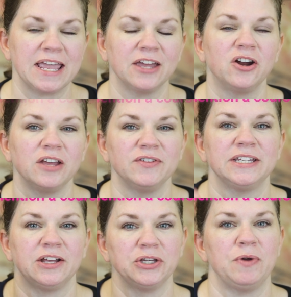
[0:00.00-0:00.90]
I cannot even
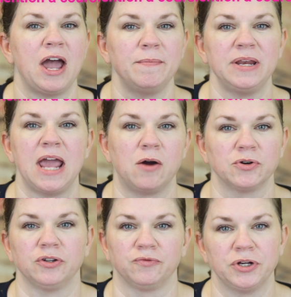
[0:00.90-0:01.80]
tell you how many
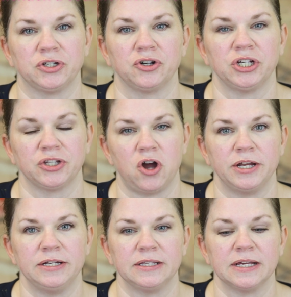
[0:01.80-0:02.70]
hours of research has
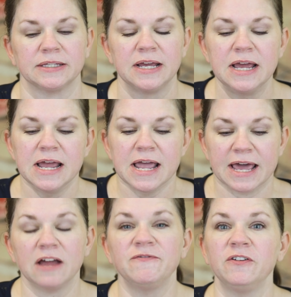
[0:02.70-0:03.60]
gone into this.
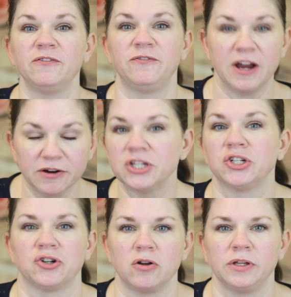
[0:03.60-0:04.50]
And I feel very
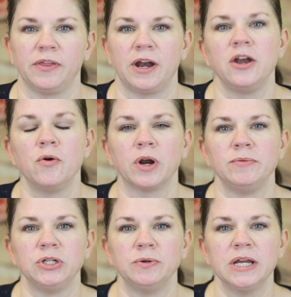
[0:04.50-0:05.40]
strongly that I know what
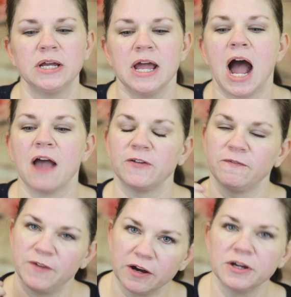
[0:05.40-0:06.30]
I'm doing. I
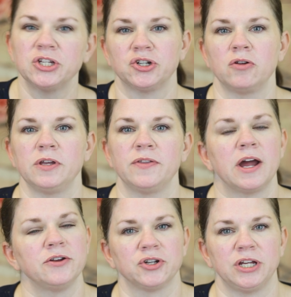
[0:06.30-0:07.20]
feel very strongly that
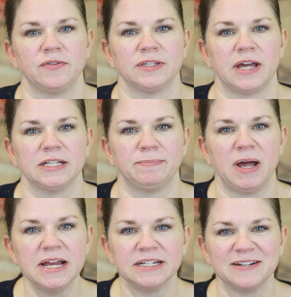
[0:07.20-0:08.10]
I understand the science
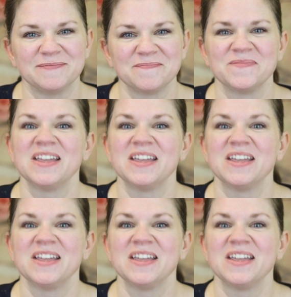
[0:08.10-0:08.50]
behind it.